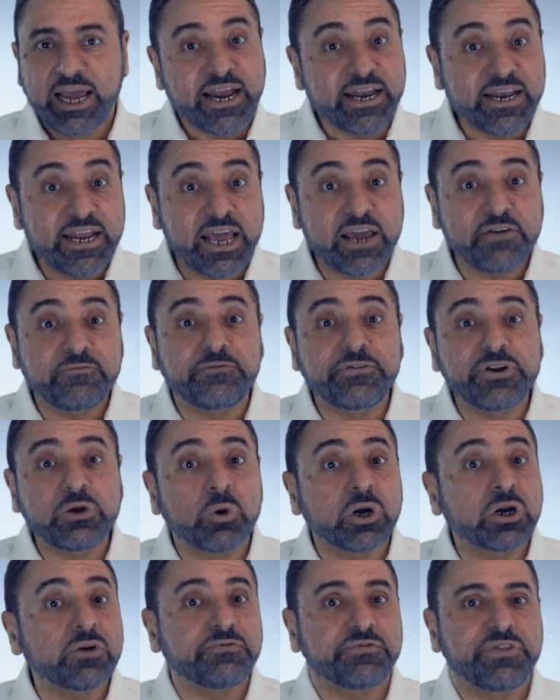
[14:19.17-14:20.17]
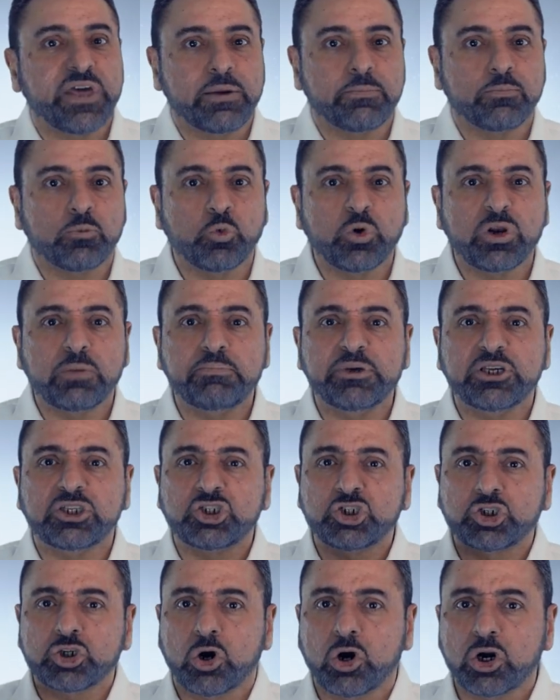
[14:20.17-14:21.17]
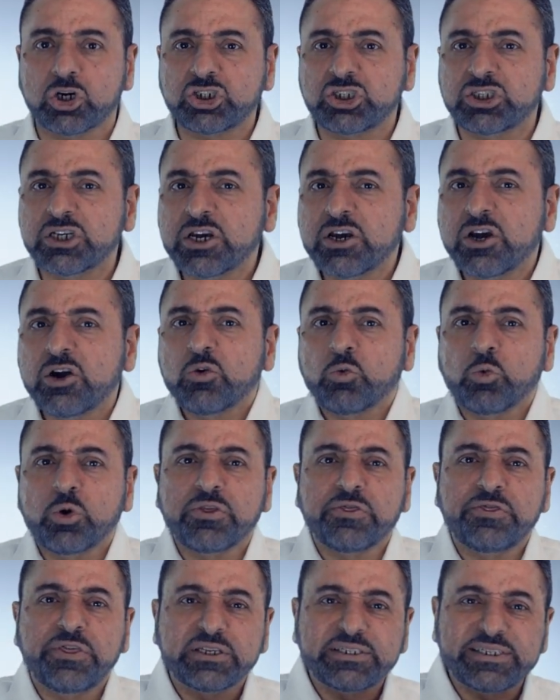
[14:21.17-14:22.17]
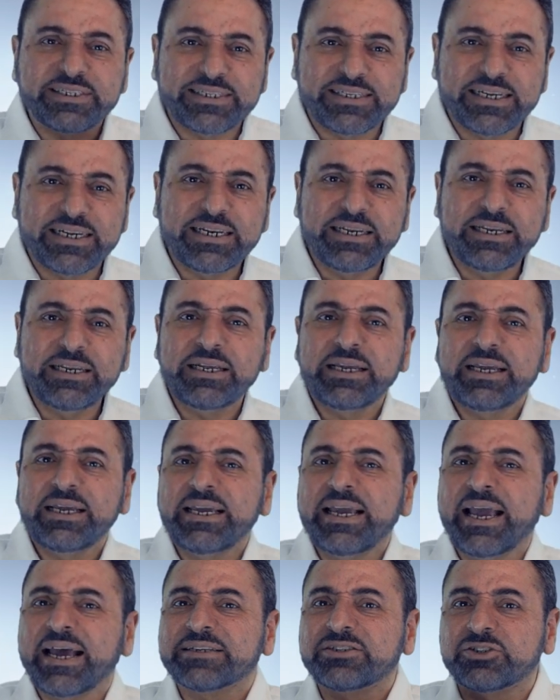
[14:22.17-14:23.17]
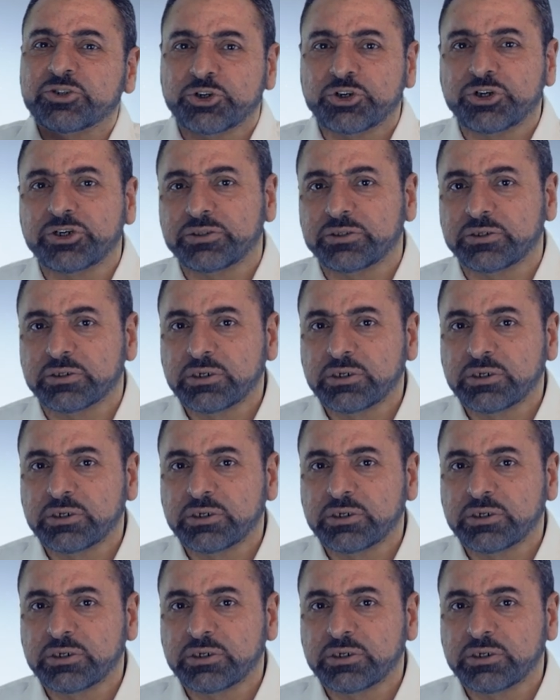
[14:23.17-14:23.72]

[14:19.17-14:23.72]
And every one of them will be charged with the sin he has earned.